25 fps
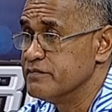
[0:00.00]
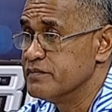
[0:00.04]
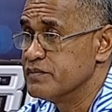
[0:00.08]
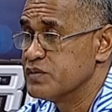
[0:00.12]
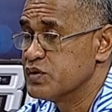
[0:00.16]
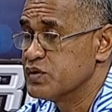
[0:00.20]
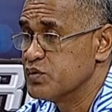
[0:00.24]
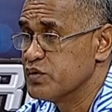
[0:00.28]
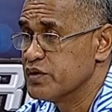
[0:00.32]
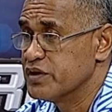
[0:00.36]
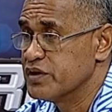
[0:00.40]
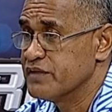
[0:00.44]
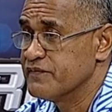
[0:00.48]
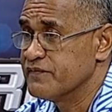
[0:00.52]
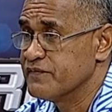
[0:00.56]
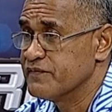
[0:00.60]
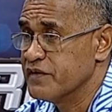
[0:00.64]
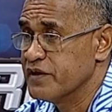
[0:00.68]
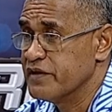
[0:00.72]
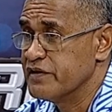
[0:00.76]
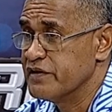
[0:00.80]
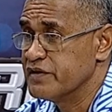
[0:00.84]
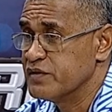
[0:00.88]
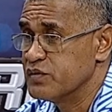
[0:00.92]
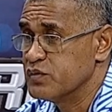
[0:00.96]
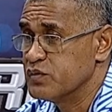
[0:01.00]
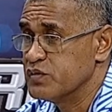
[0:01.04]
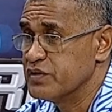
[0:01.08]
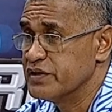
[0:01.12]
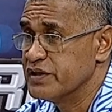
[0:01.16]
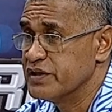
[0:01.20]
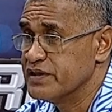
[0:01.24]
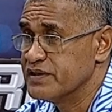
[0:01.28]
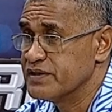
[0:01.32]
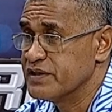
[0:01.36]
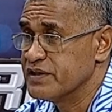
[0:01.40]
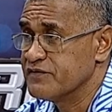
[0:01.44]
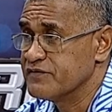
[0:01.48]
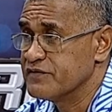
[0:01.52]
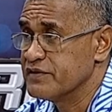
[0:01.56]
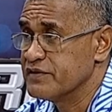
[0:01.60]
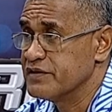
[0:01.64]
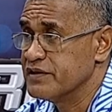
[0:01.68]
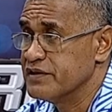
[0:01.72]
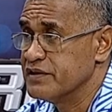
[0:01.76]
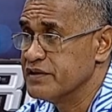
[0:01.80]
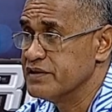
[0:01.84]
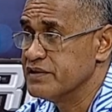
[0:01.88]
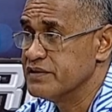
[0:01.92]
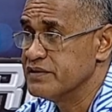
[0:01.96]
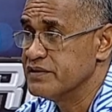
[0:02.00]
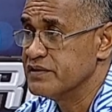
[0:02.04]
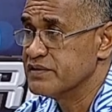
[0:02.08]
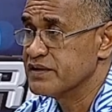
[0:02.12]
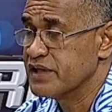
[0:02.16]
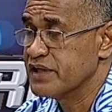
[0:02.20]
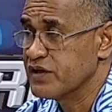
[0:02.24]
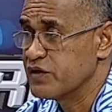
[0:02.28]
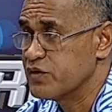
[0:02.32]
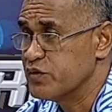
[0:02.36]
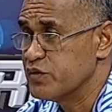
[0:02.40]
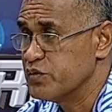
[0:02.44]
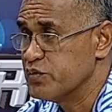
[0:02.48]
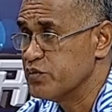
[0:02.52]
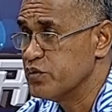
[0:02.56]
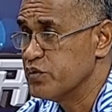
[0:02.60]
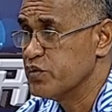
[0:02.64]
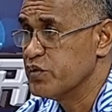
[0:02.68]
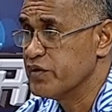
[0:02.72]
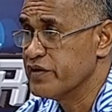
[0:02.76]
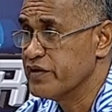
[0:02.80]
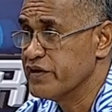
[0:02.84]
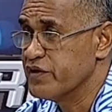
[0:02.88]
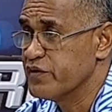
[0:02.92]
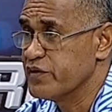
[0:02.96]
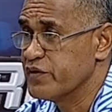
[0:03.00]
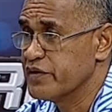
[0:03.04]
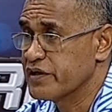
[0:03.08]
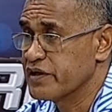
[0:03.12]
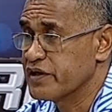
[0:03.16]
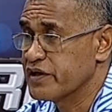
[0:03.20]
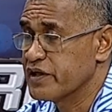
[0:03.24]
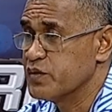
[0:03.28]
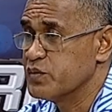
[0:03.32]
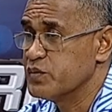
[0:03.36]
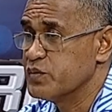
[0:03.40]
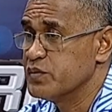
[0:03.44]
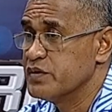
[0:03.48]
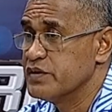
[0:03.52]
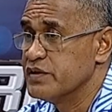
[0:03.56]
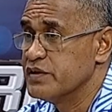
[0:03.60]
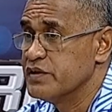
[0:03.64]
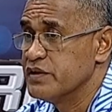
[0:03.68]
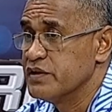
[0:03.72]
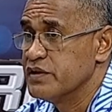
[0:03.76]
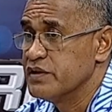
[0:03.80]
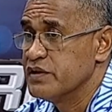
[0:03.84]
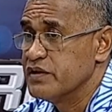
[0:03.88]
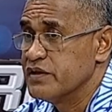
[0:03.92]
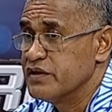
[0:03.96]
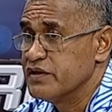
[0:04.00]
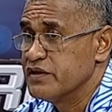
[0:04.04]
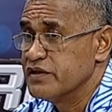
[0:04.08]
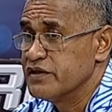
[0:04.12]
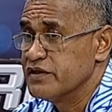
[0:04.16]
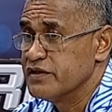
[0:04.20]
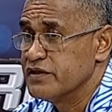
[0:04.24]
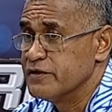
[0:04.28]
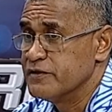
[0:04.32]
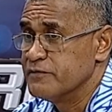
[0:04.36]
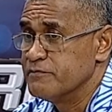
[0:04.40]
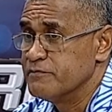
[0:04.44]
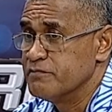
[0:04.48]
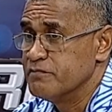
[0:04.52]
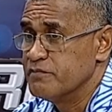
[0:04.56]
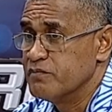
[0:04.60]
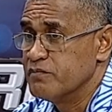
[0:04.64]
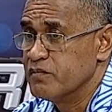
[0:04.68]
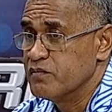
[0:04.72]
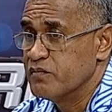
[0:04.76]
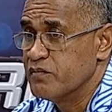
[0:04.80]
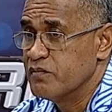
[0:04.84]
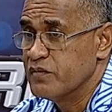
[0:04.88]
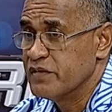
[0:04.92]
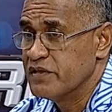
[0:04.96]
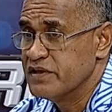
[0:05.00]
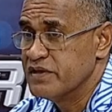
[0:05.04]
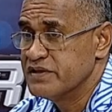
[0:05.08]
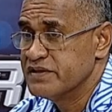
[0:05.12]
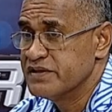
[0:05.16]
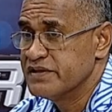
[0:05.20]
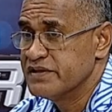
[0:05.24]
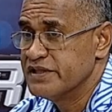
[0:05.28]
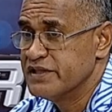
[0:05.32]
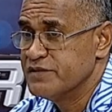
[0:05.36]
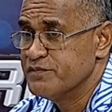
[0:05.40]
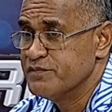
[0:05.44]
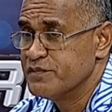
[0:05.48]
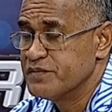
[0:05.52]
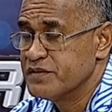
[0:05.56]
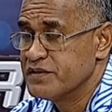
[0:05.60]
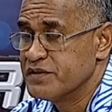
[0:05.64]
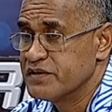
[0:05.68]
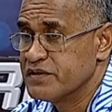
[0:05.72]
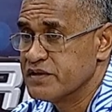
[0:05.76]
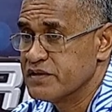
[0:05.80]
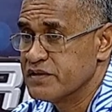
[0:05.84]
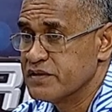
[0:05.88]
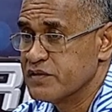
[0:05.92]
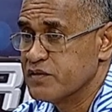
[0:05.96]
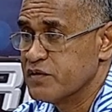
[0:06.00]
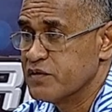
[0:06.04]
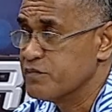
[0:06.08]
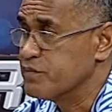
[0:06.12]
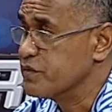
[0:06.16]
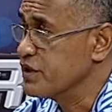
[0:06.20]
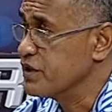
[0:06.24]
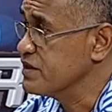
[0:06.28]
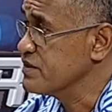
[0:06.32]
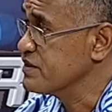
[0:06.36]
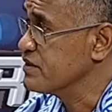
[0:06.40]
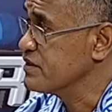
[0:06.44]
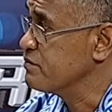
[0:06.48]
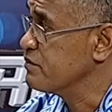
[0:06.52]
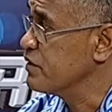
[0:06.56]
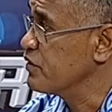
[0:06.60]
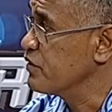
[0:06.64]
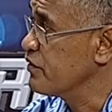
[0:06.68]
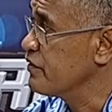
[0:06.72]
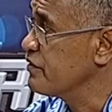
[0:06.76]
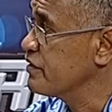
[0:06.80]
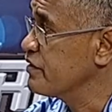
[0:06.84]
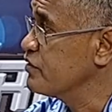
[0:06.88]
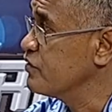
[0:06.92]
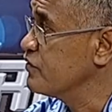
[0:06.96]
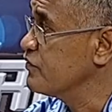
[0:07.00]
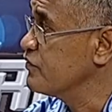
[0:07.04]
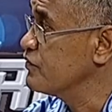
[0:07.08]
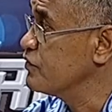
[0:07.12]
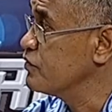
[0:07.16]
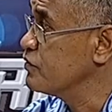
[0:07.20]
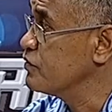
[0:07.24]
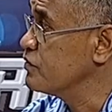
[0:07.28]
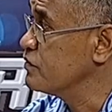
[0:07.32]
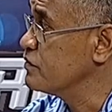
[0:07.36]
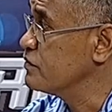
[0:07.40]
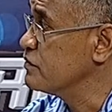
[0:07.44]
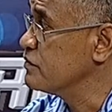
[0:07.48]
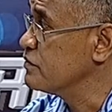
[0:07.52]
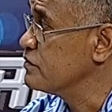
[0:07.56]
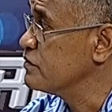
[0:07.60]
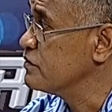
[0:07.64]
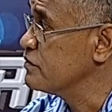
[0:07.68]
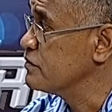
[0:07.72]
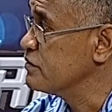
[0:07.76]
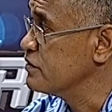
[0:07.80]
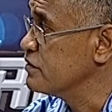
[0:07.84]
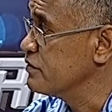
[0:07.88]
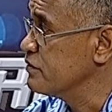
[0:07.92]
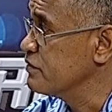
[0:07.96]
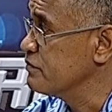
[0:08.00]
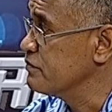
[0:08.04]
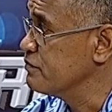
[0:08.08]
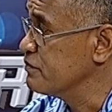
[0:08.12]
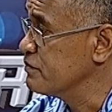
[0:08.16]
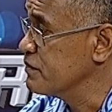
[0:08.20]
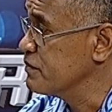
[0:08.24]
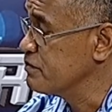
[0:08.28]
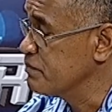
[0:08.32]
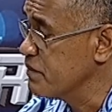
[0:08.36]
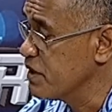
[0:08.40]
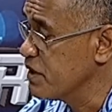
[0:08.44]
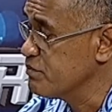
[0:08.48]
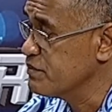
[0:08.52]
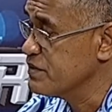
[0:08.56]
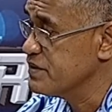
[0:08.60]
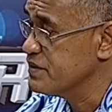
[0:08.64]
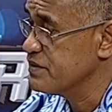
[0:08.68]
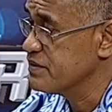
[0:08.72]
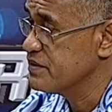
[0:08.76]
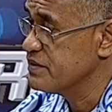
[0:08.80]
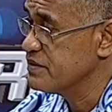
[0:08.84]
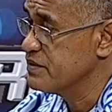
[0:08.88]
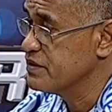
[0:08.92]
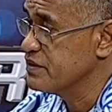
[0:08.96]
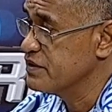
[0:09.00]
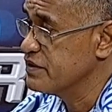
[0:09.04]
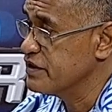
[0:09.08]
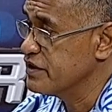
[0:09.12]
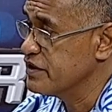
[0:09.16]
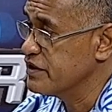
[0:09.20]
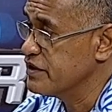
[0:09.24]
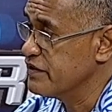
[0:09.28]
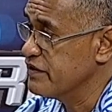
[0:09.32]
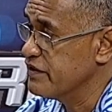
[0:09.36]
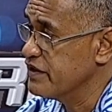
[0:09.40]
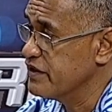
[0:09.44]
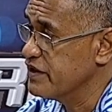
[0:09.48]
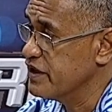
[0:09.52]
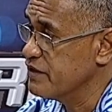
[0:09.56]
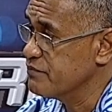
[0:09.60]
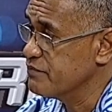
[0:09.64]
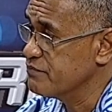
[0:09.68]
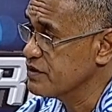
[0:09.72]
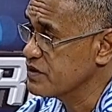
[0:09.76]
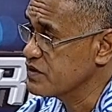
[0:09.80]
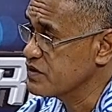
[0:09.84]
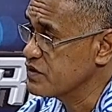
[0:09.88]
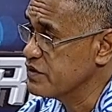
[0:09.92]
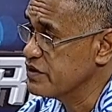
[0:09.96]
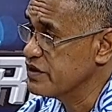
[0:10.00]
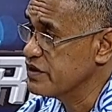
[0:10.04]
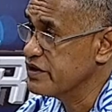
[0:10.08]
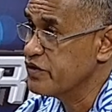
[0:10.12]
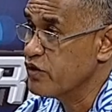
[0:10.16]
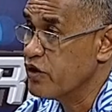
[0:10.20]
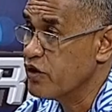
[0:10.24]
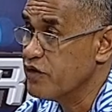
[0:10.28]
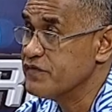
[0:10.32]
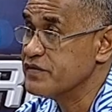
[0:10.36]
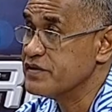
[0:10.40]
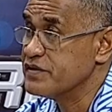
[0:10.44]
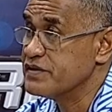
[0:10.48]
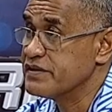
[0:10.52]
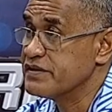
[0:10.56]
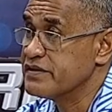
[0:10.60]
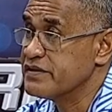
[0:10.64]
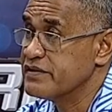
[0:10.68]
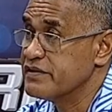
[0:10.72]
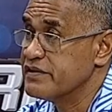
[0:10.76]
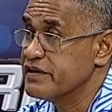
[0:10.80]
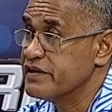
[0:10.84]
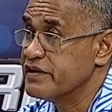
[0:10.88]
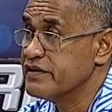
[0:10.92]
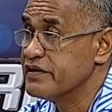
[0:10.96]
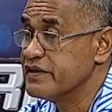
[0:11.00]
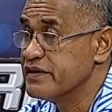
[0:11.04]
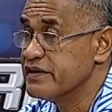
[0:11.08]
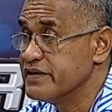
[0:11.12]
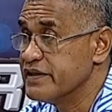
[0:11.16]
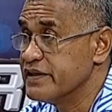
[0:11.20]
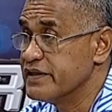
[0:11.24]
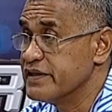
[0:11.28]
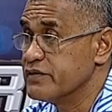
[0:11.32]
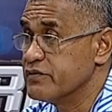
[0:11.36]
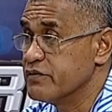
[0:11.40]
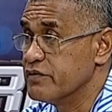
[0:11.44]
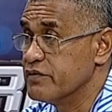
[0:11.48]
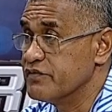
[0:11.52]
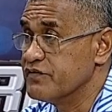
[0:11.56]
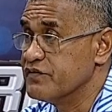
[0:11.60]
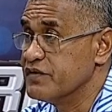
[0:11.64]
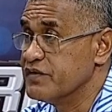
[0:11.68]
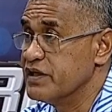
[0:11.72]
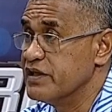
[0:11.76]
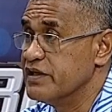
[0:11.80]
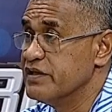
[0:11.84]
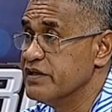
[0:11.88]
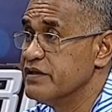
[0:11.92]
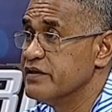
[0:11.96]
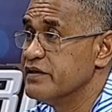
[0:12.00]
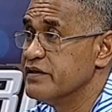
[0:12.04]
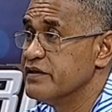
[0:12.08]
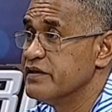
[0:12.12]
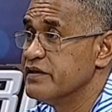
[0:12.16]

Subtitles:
Soon after, I think 2 days after the cyclone, we were there on the ground. These teams comprise about 3 or 4 members, and they have actually an office that they take to the field.